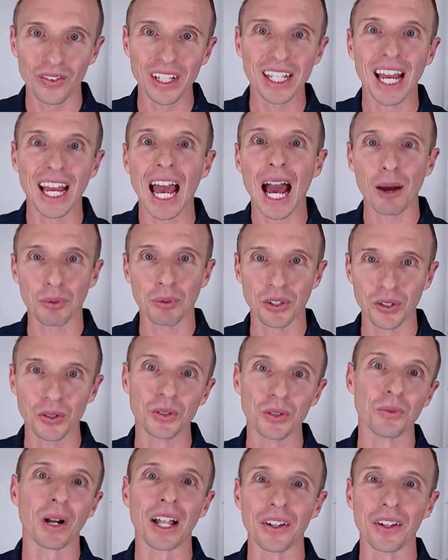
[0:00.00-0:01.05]
the absolute
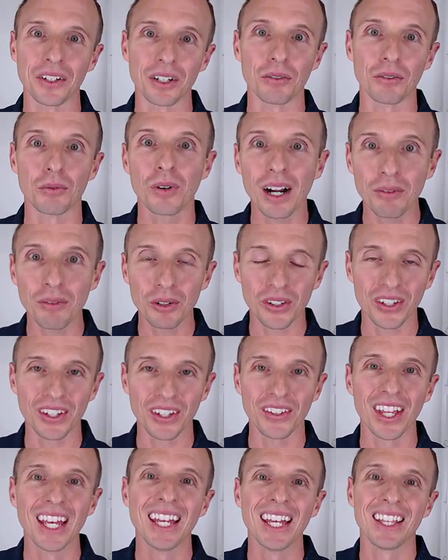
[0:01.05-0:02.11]
and relative
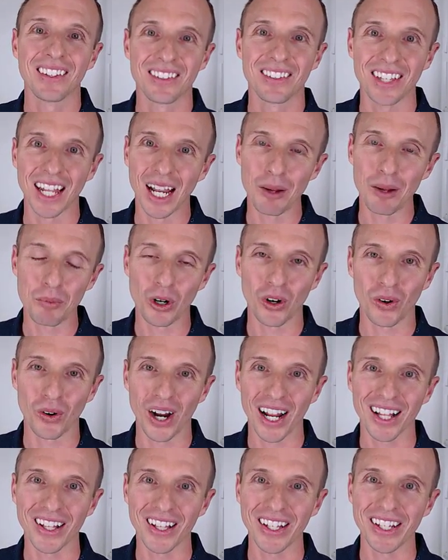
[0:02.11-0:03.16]
references set up
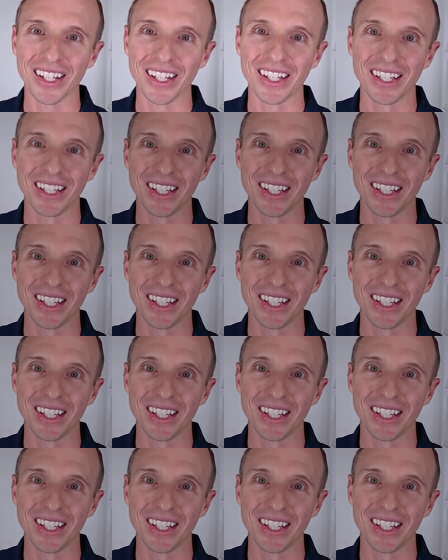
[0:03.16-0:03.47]
correctly.